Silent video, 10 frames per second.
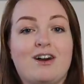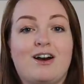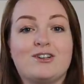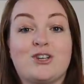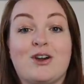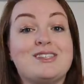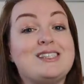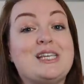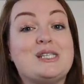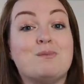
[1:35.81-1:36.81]
card to go and
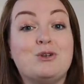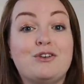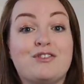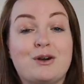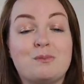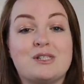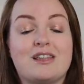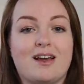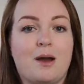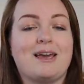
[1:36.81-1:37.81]
see some new films
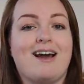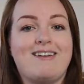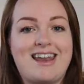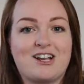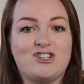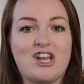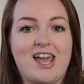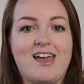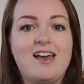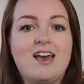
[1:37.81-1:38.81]
that are coming out next
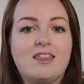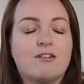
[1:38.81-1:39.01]
year.